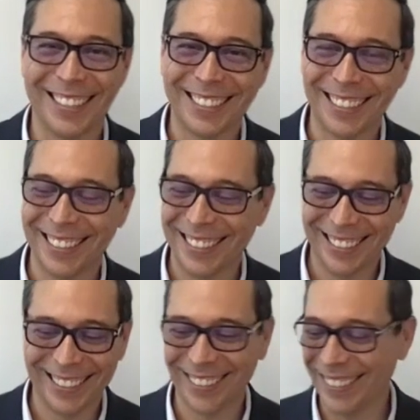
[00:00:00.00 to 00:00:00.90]
And uh,
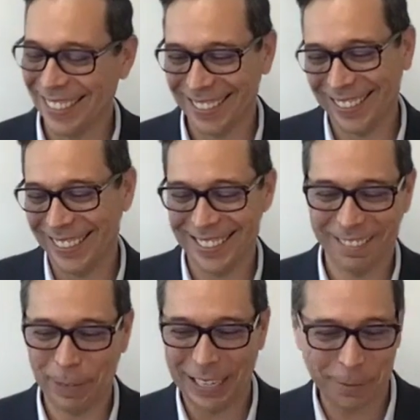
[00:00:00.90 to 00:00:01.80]
you know, he he
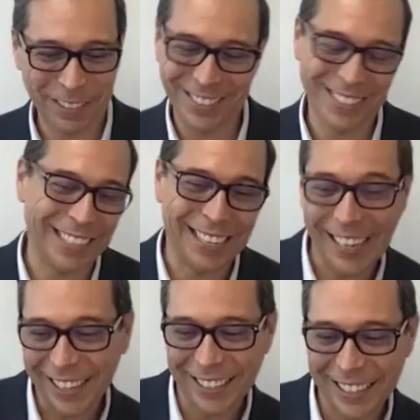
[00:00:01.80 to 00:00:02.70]
picks up and is like,
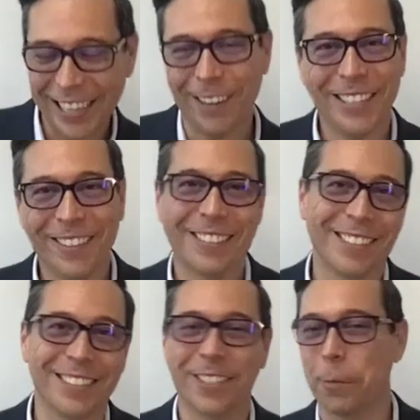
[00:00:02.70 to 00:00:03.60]
"Hey, honey, how are you?"
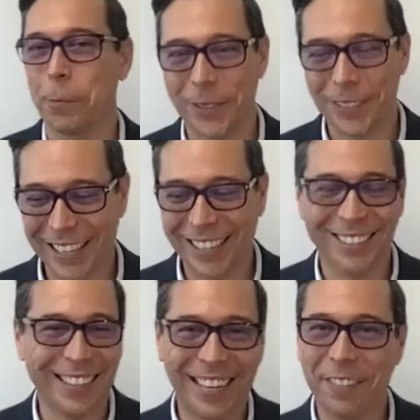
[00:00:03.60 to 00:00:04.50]
And it's her birthday,
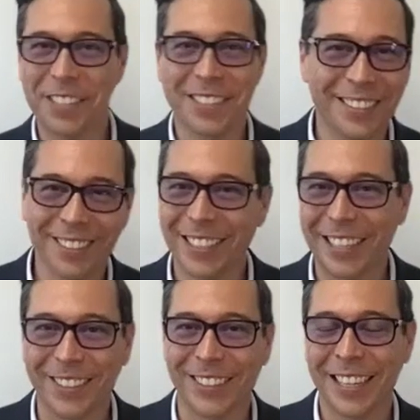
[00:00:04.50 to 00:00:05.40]
and they have this little
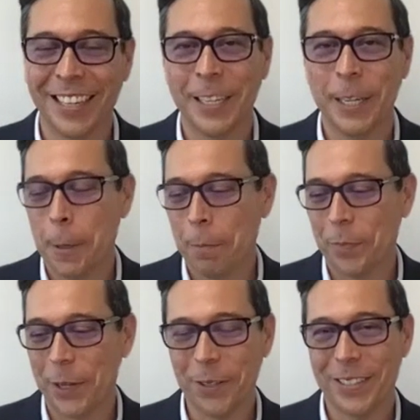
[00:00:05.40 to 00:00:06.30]
dialogue.
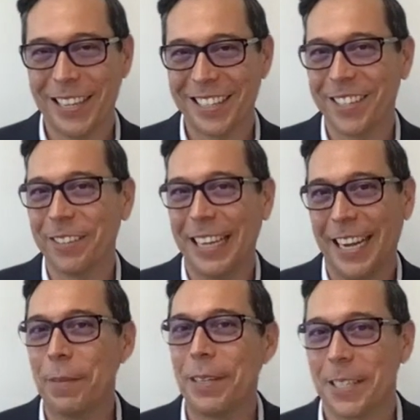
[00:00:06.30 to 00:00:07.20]
Those things don't
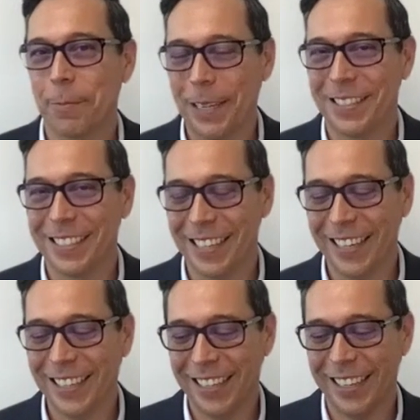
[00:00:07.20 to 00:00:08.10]
happen in space
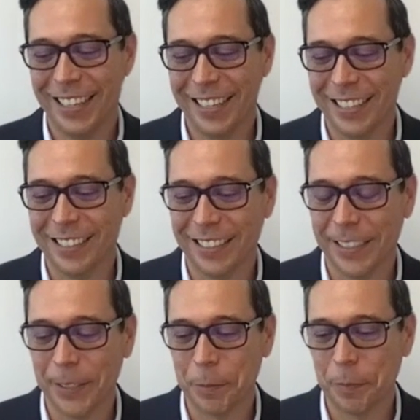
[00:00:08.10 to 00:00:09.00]
today. And
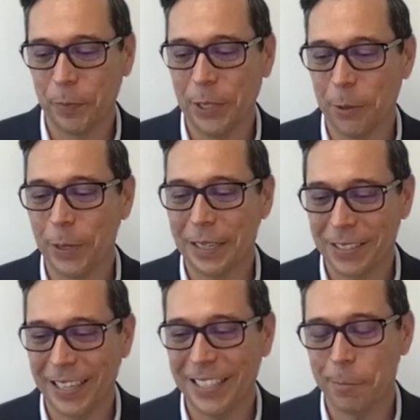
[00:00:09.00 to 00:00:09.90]
um, you know, what
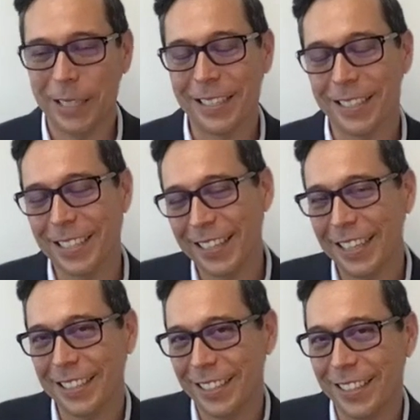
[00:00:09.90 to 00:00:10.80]
excites me is
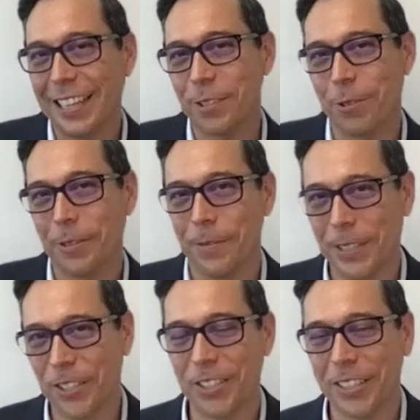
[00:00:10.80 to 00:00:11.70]
getting to that sort of
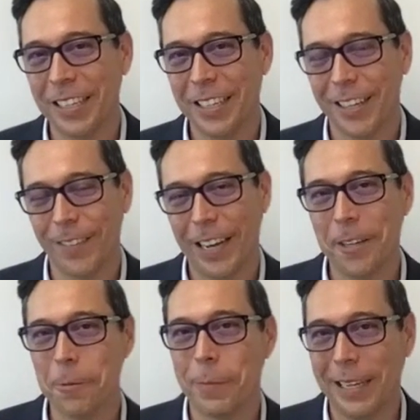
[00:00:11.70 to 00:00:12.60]
vision of how
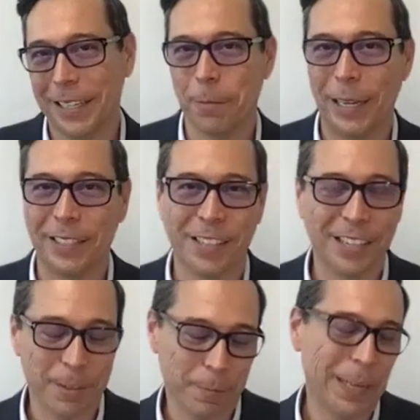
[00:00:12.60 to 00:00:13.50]
you make a space
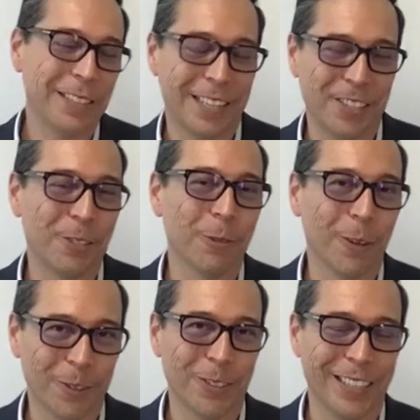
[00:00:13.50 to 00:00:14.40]
space station do
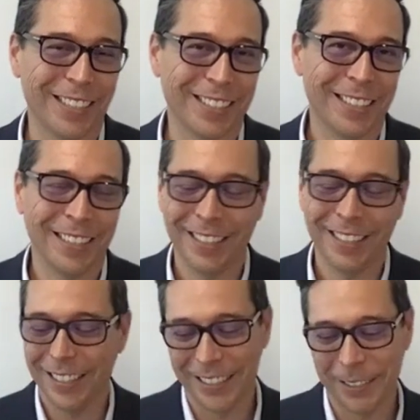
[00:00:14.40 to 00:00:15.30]
all those things.
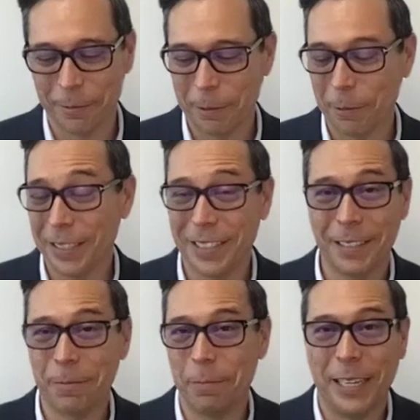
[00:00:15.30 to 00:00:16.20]
Uh, we want
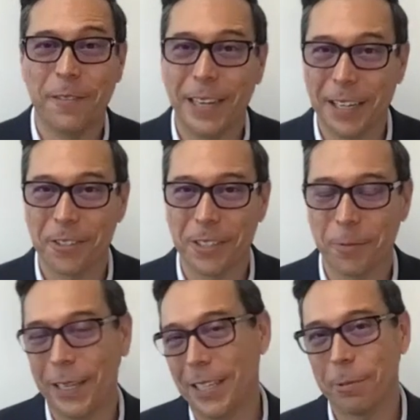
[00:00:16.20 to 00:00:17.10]
to manufacture in
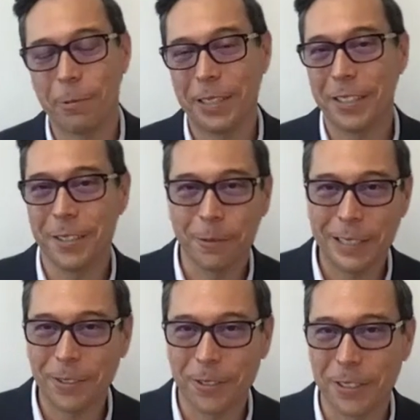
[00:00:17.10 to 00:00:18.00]
space. We want to do
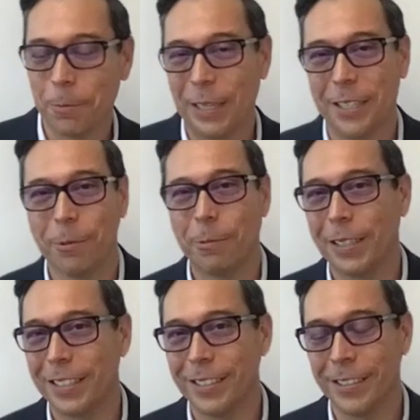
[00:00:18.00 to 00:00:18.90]
research in space. We
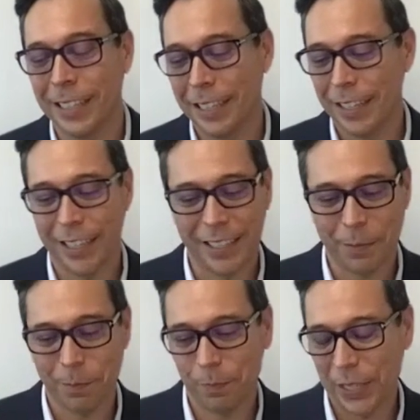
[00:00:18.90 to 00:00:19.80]
want to uh,
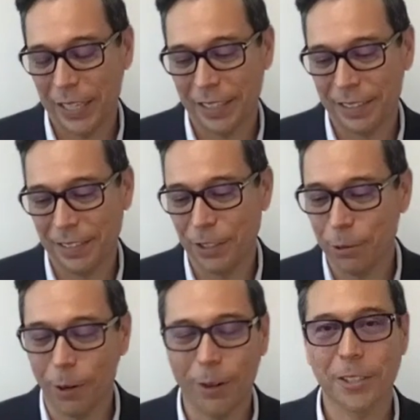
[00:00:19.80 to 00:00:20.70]
uh
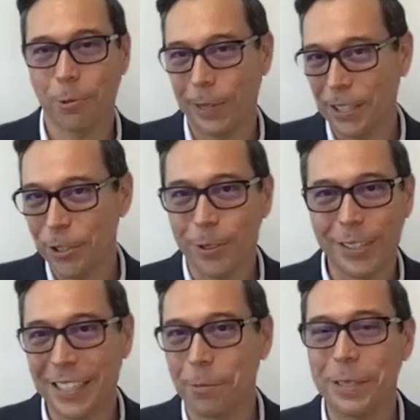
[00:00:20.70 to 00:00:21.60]
do all the terrestrial
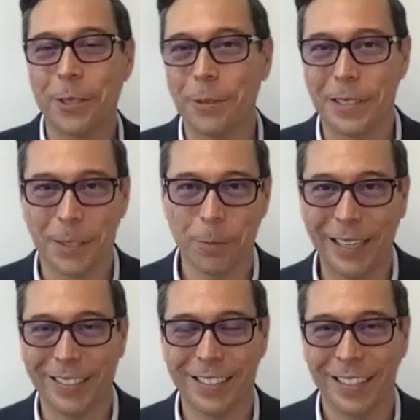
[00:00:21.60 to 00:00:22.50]
things we do in
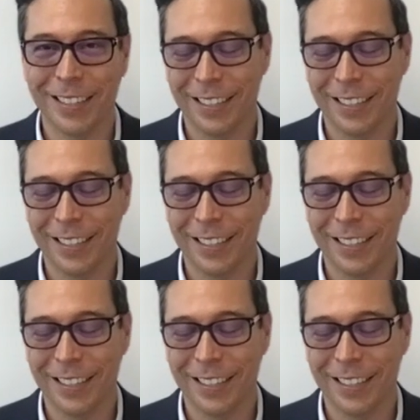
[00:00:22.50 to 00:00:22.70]
space.